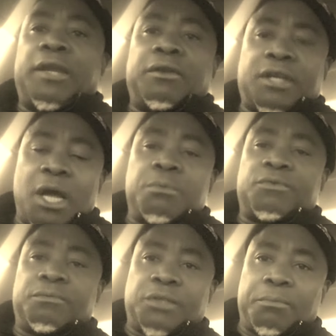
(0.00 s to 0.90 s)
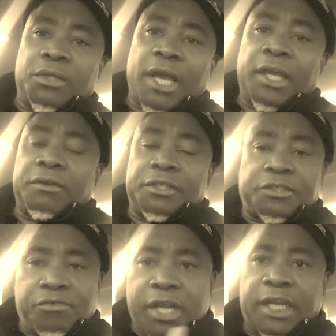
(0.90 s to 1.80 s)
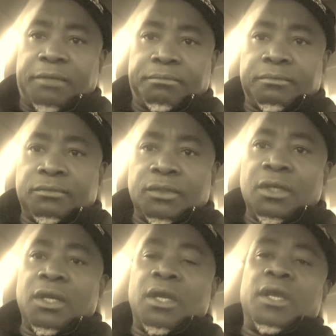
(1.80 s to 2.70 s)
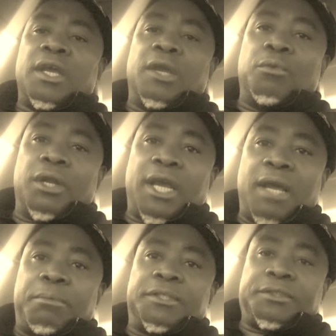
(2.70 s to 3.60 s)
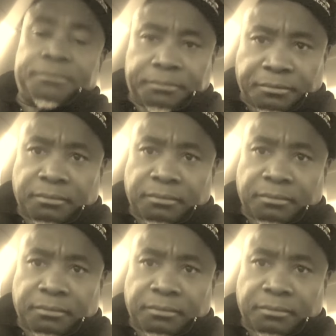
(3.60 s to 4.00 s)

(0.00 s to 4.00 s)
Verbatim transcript: Anger comes from something. Anger is created, and what happens?